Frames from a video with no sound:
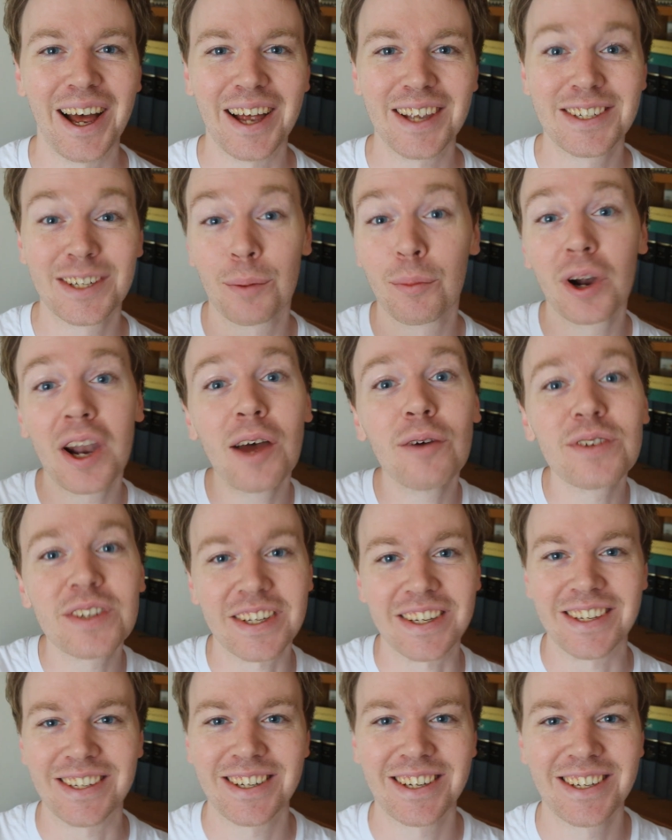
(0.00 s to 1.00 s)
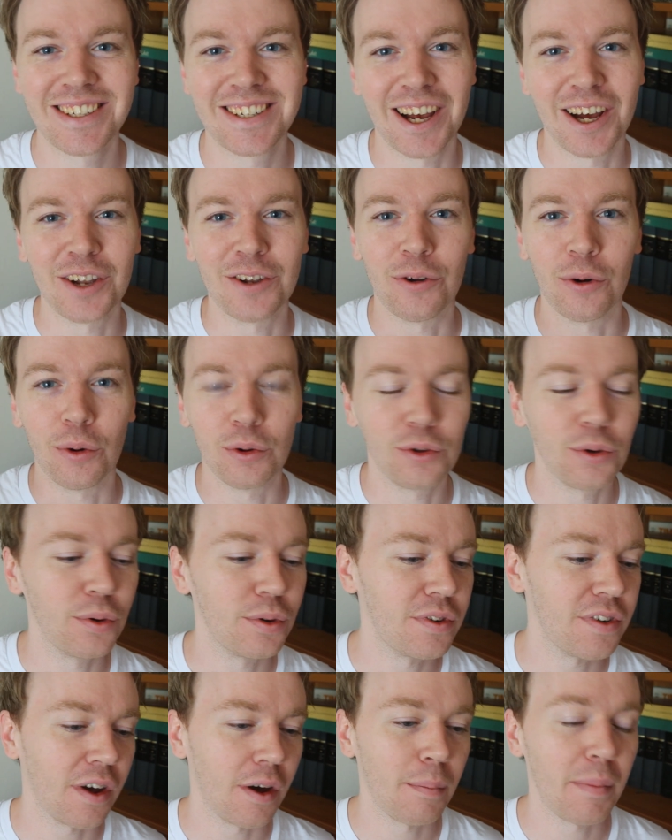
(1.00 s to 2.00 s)
someone else's son or
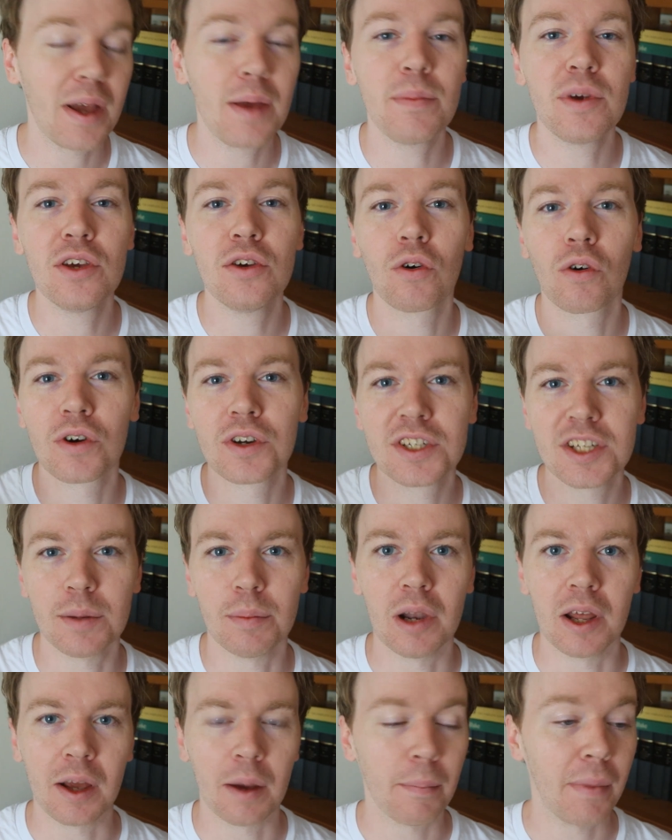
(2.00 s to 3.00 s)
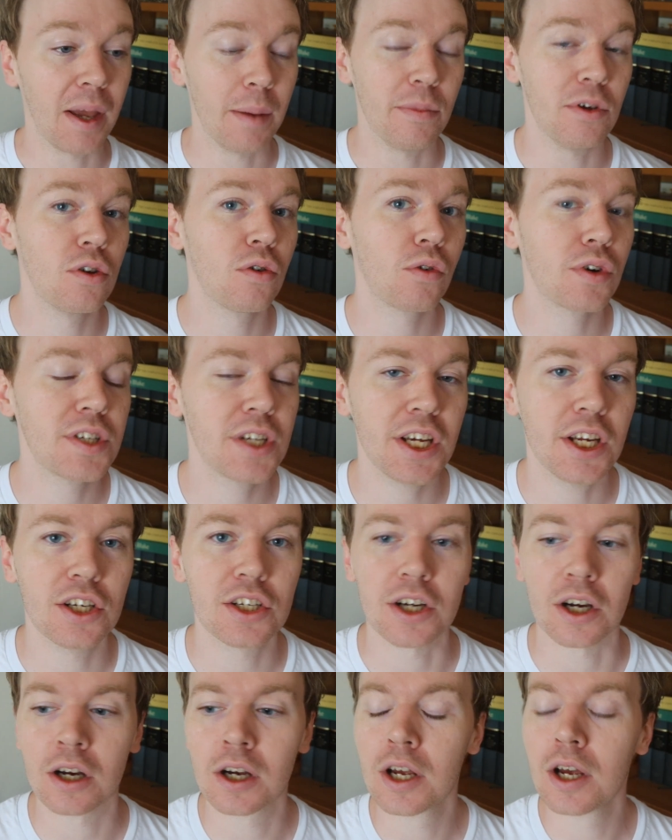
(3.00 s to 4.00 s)
daughter, maybe you're a sibling, maybe you're a
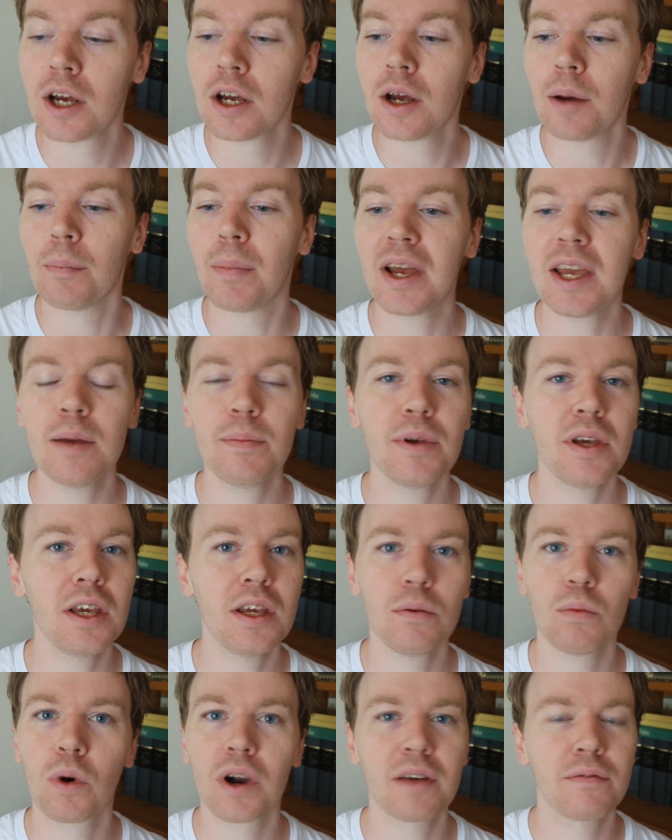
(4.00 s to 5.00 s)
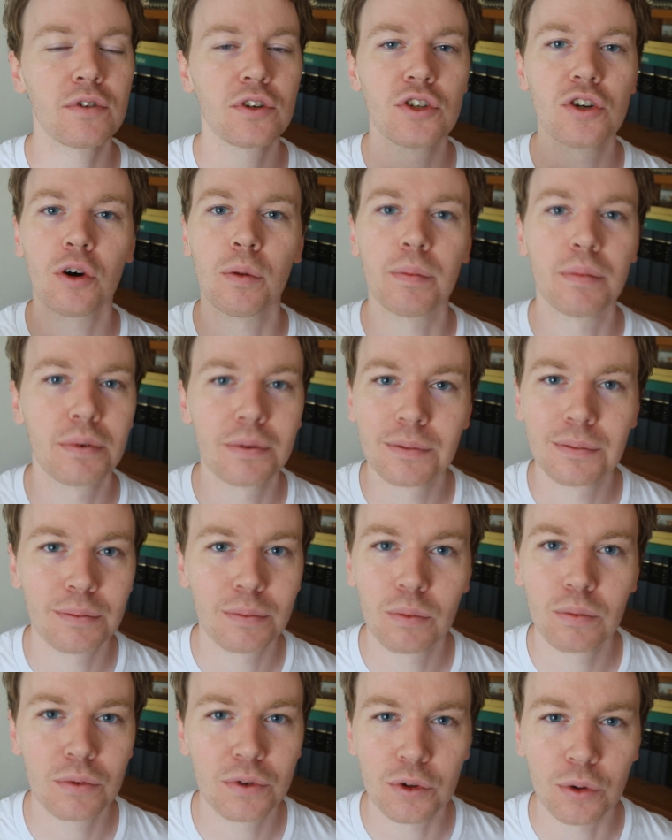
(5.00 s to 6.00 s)
teacher, maybe whatever job
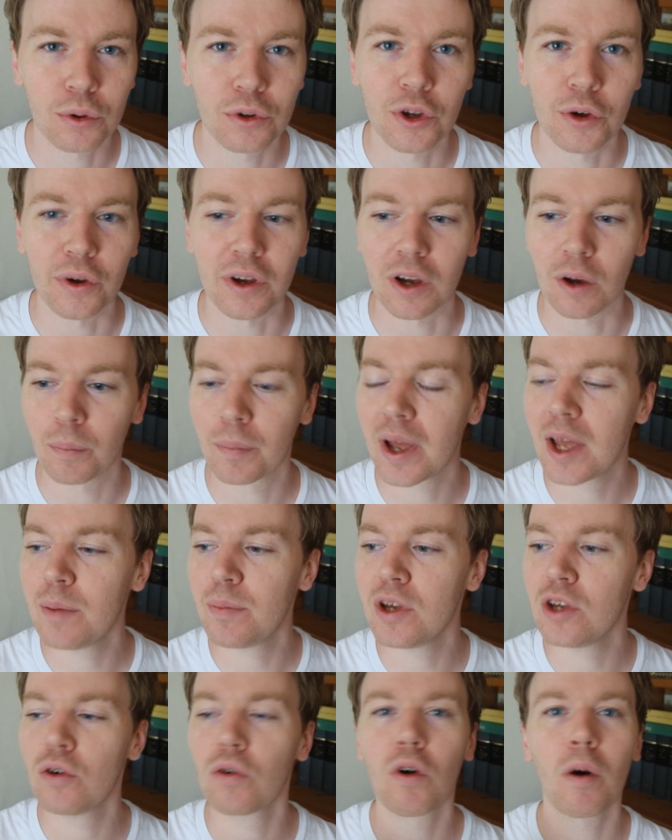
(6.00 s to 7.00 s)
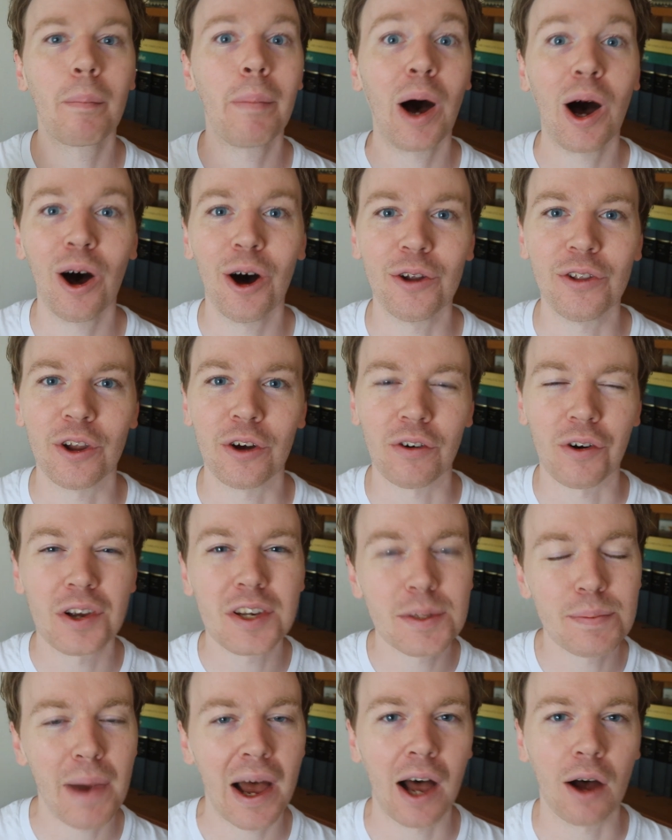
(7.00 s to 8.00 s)
you're doing, maybe you're a partner, a
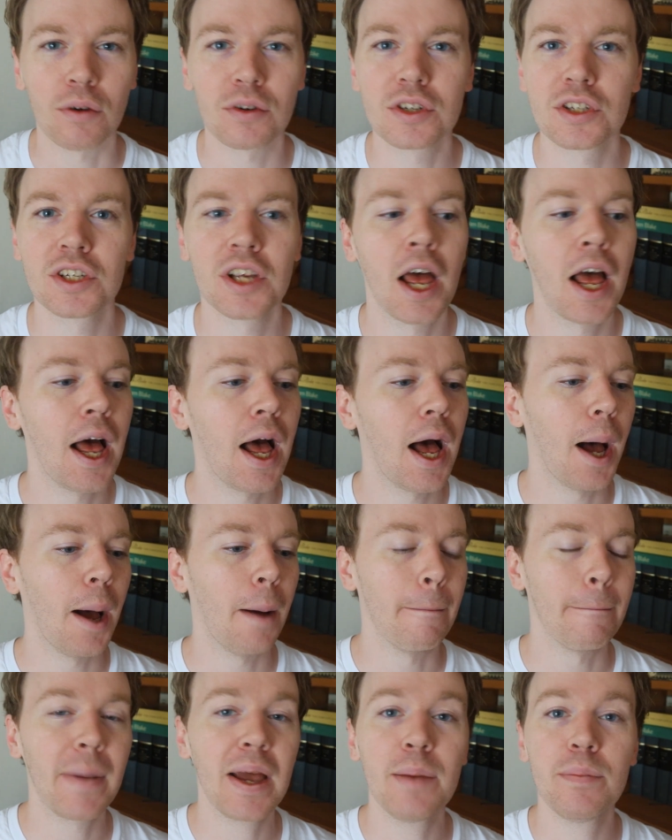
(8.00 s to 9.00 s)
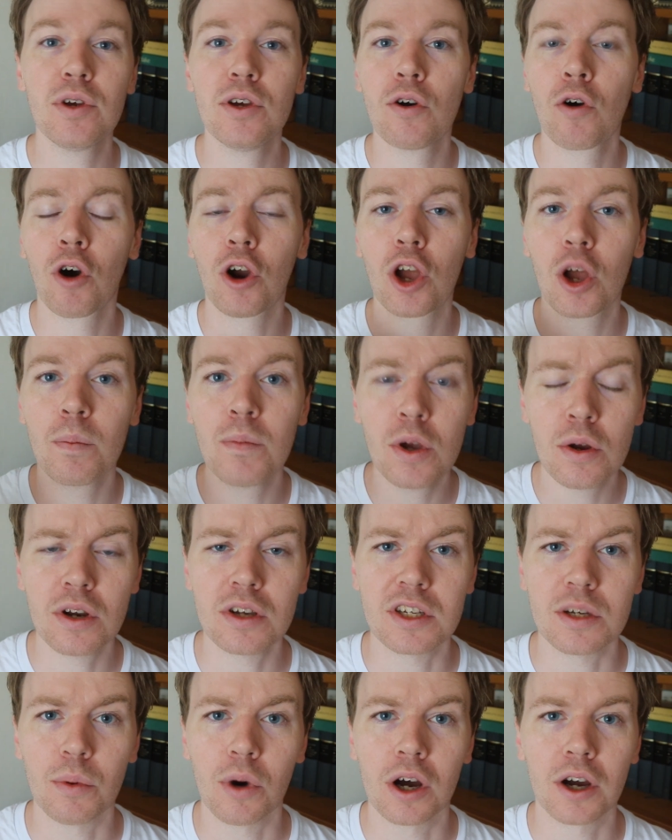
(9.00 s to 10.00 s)
spouse, maybe you're a
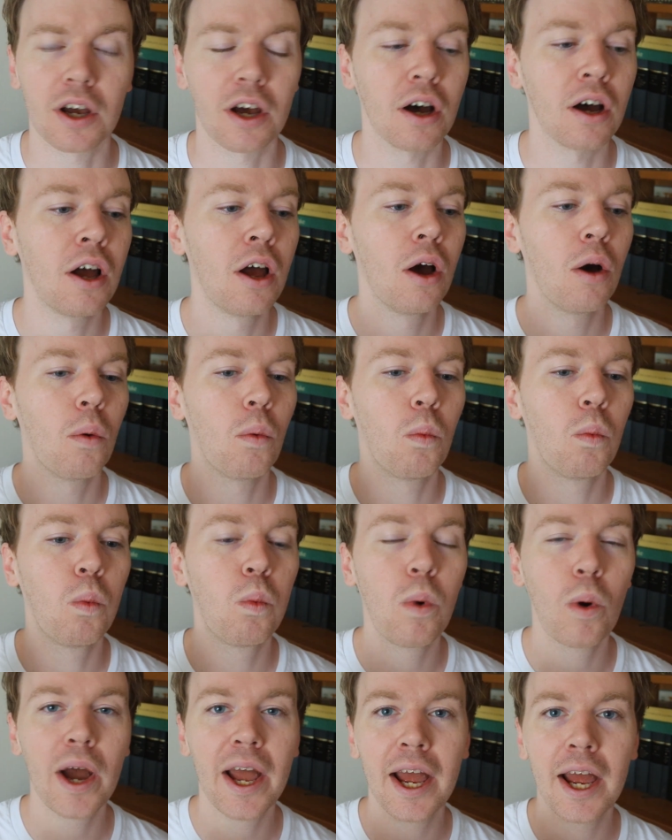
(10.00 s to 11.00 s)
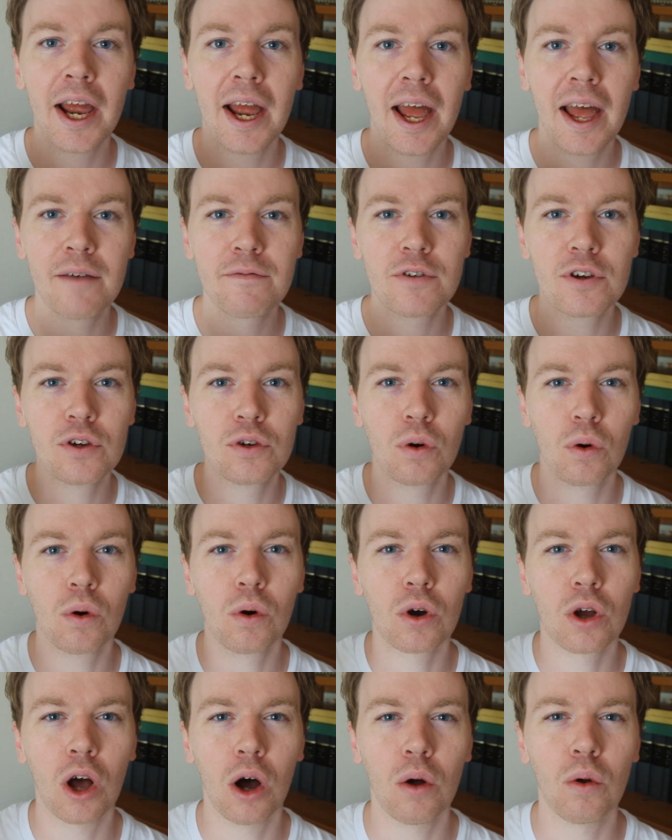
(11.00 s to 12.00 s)
community worker. Wherever
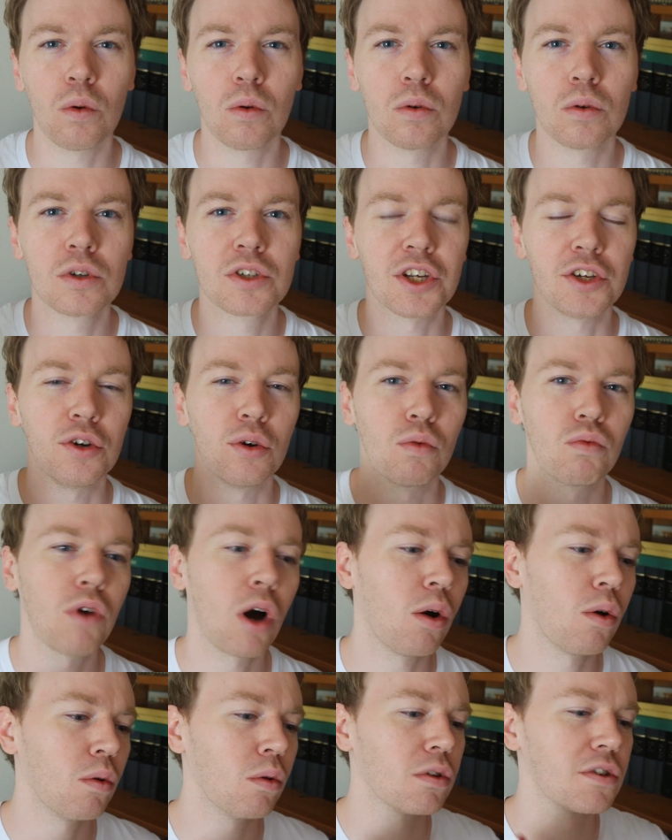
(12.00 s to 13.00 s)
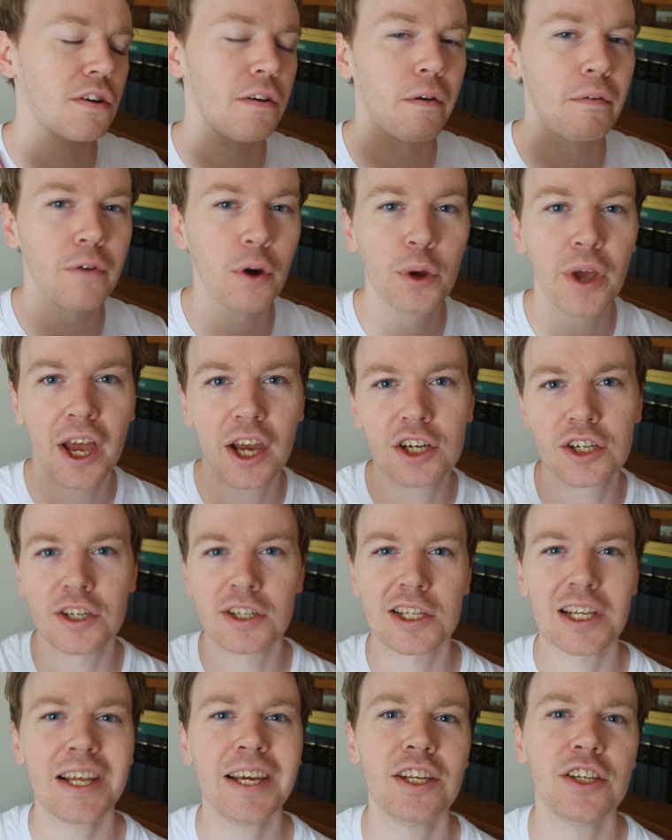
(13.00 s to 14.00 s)
your goals and your roles and your
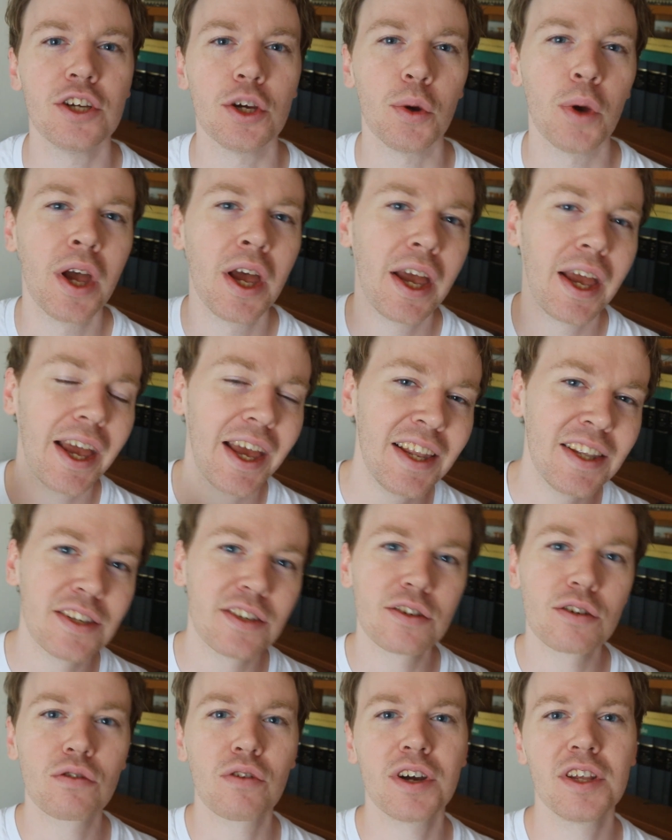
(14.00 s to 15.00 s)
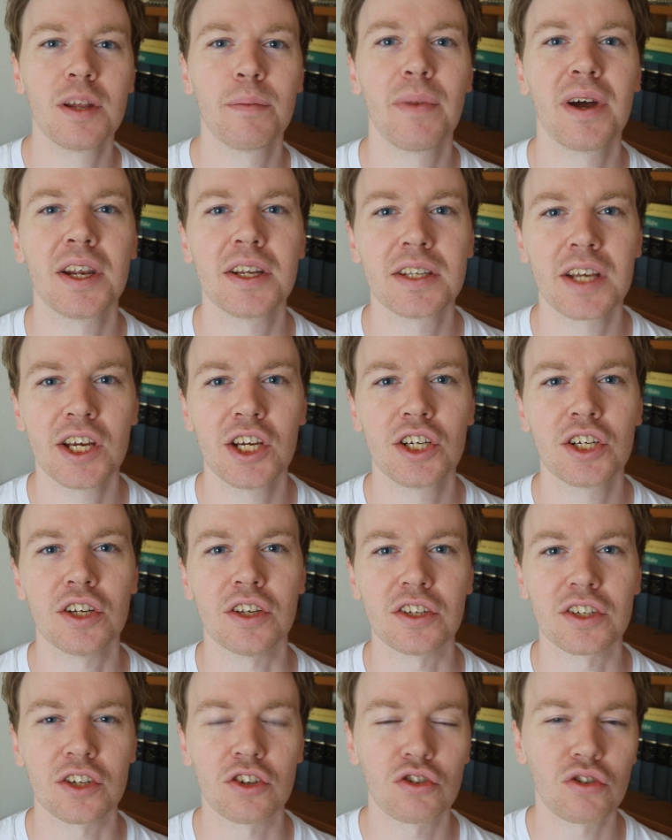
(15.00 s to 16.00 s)
vocations lead you, integrate the
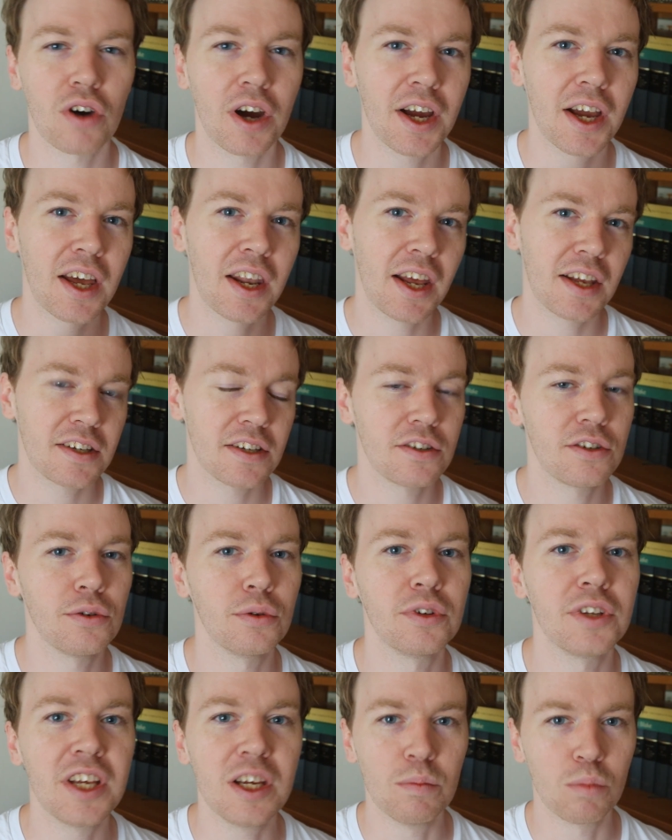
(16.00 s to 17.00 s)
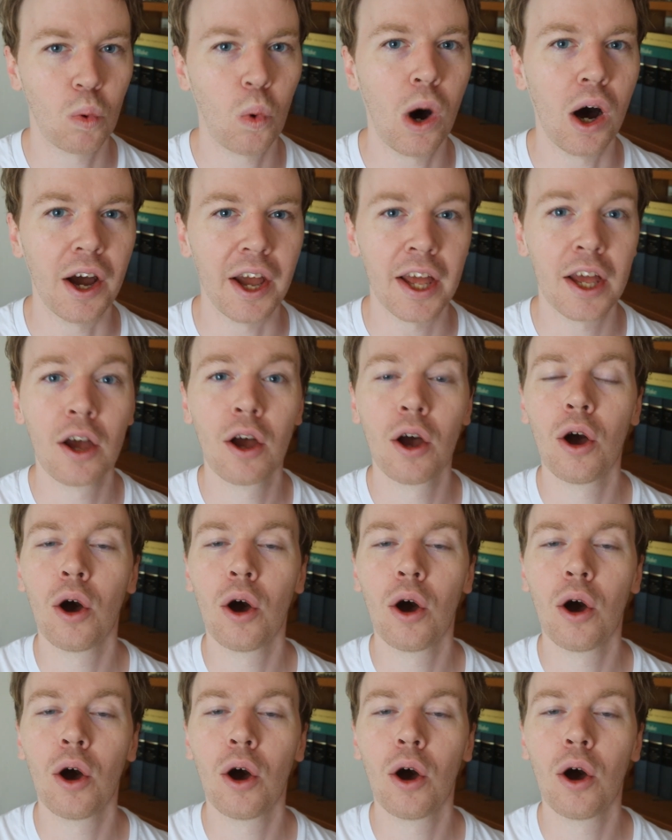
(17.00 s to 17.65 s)
Meditations and try and connect it to your deep why.